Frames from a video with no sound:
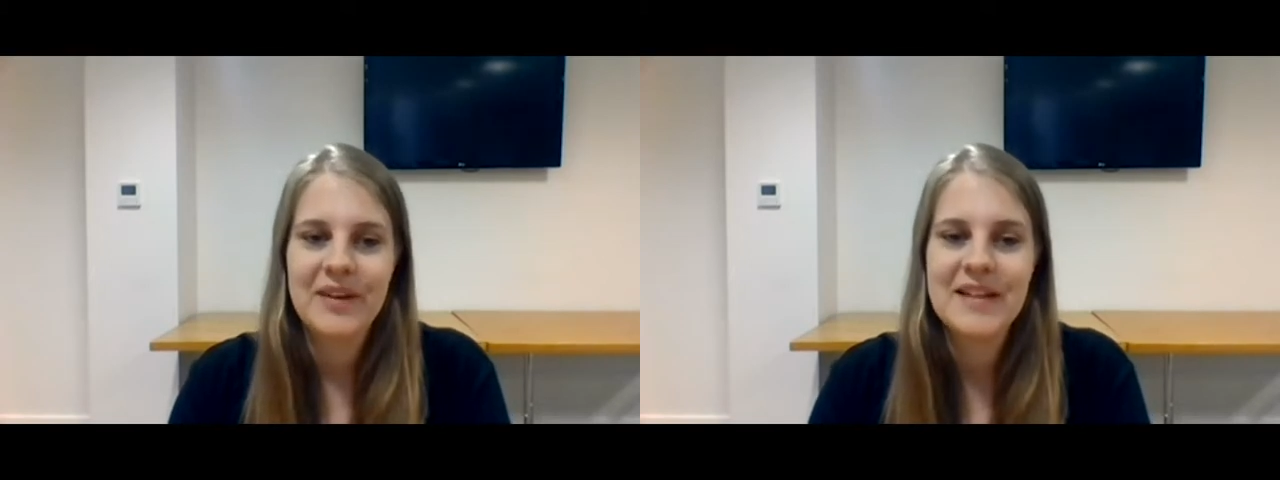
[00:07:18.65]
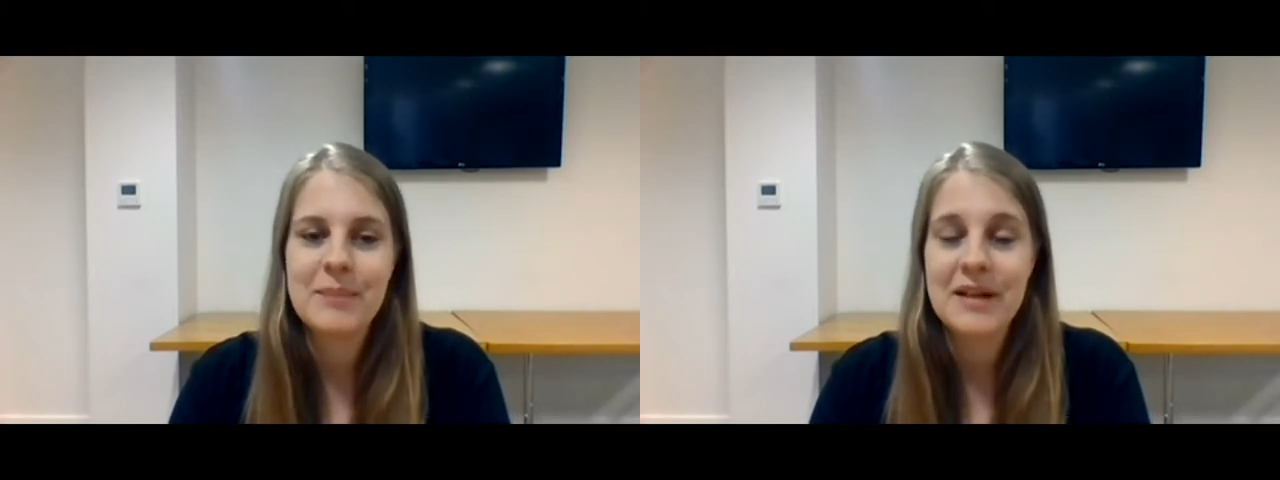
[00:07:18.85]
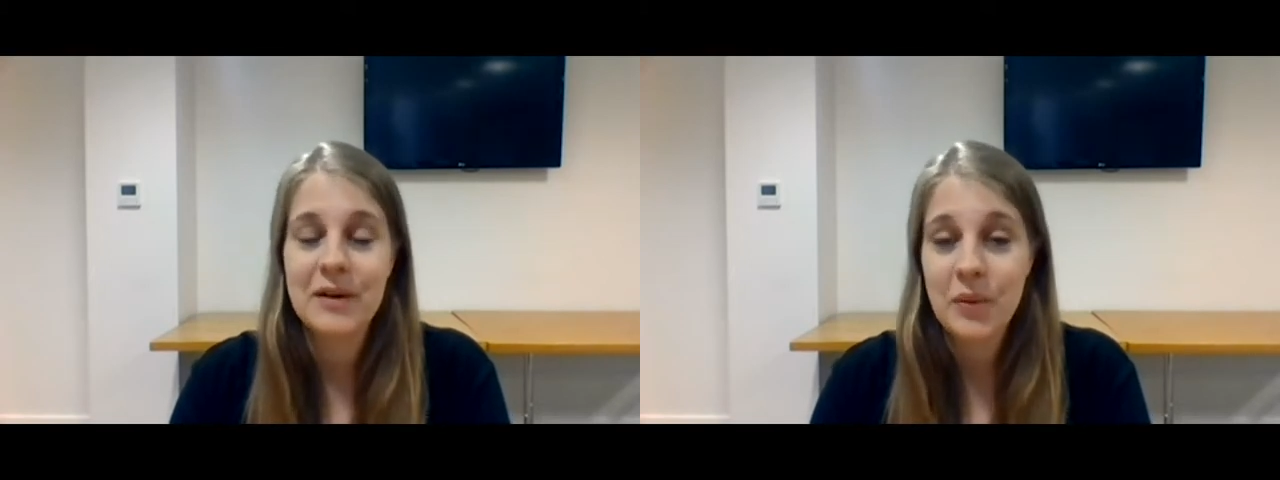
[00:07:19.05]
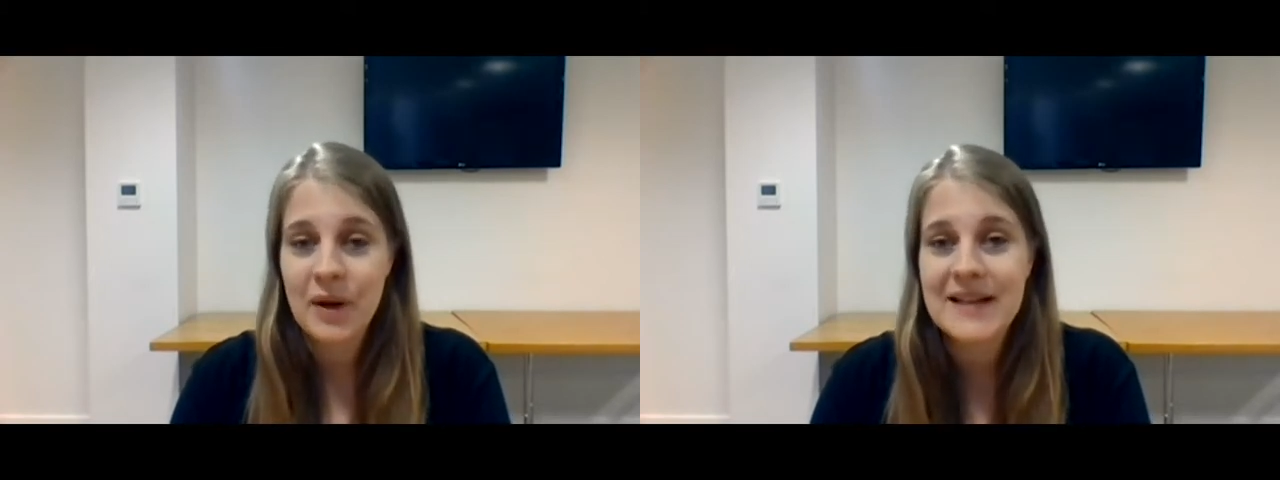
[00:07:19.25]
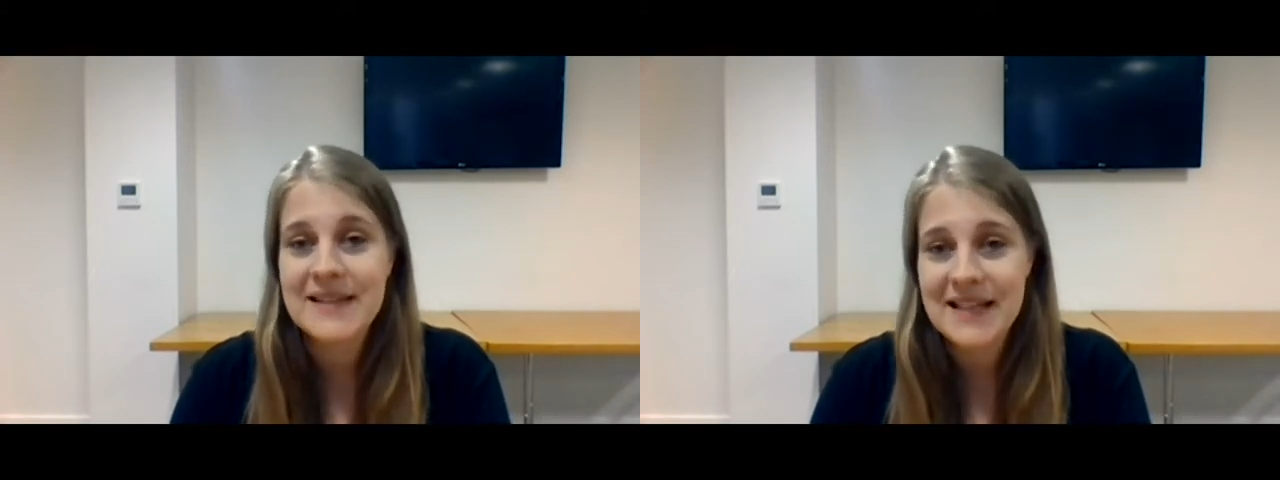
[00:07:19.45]
It's been
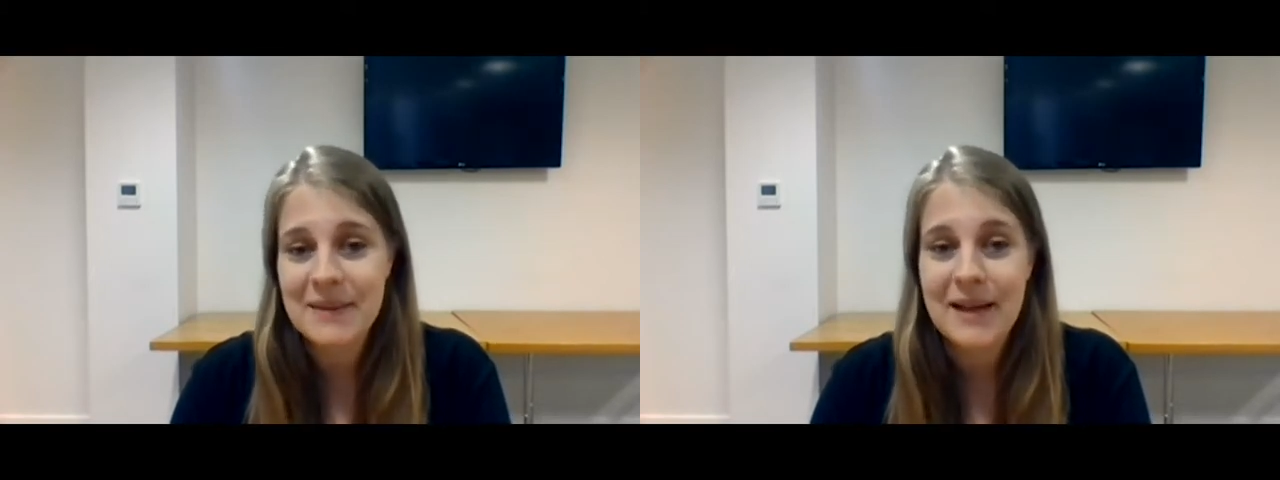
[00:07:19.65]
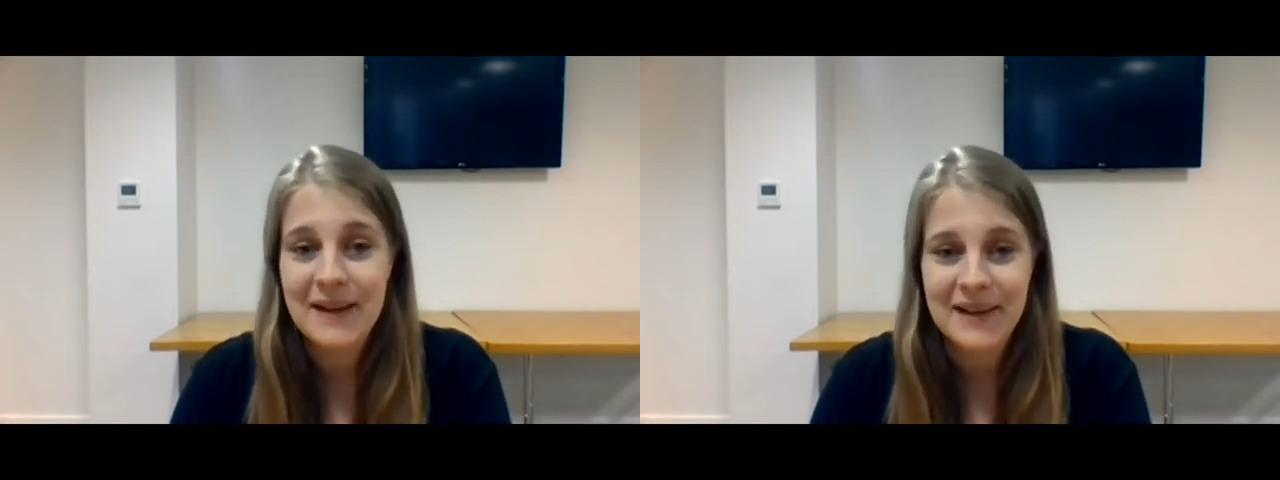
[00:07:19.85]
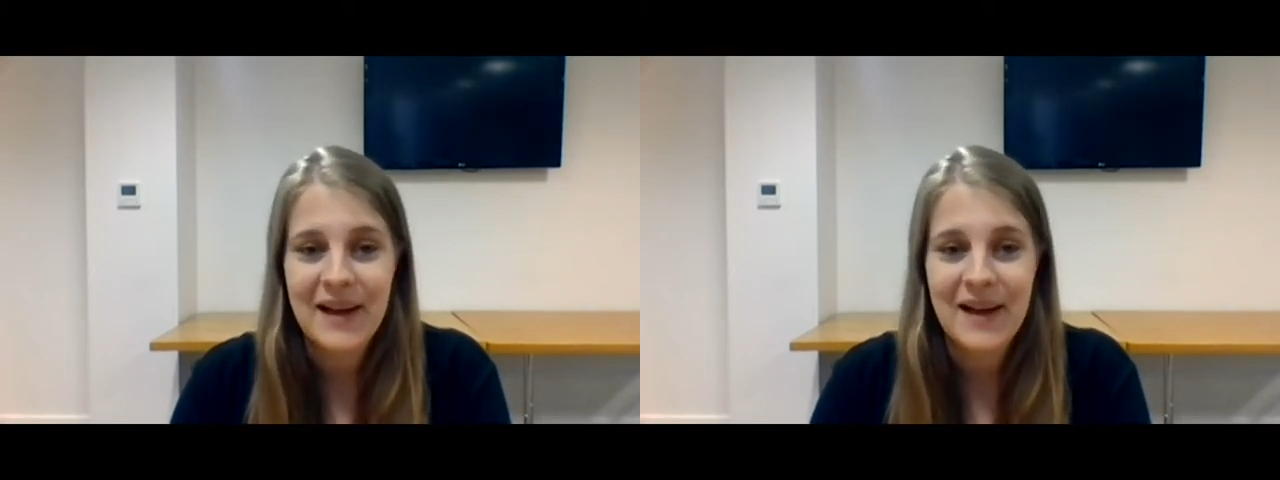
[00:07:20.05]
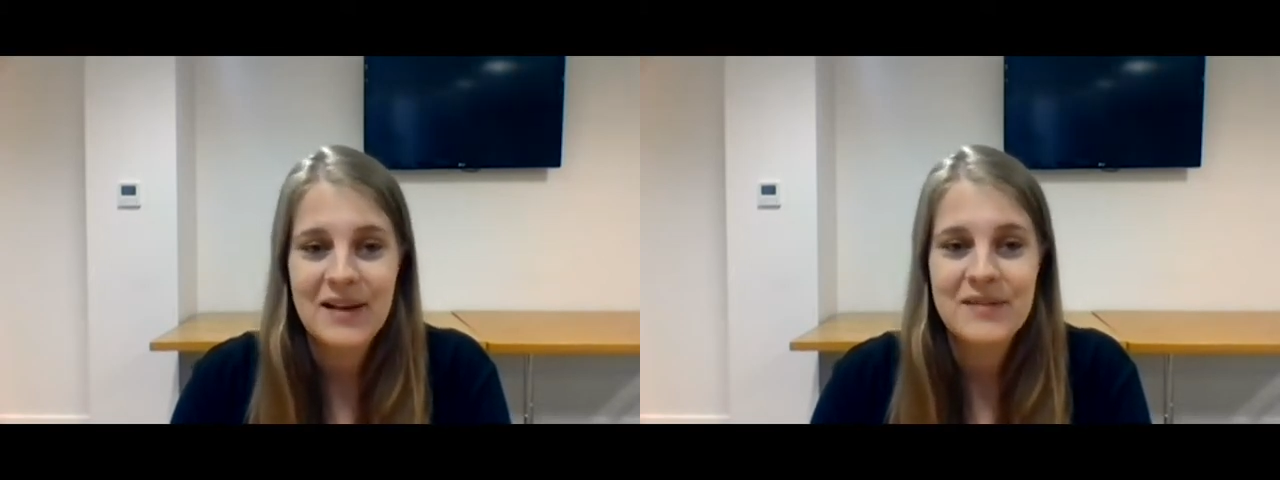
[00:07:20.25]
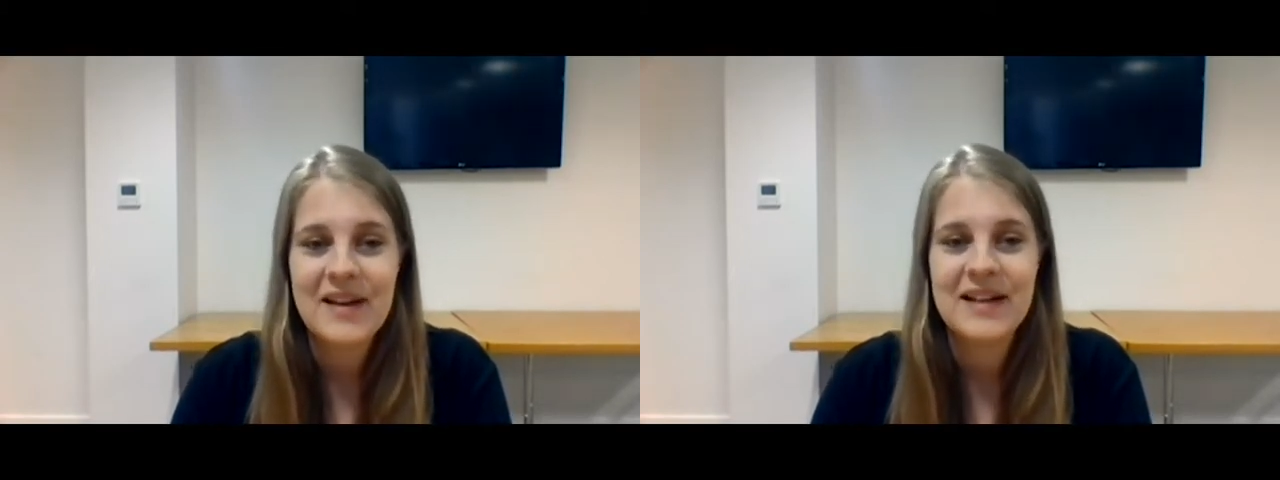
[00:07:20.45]
quite a steep learning curve,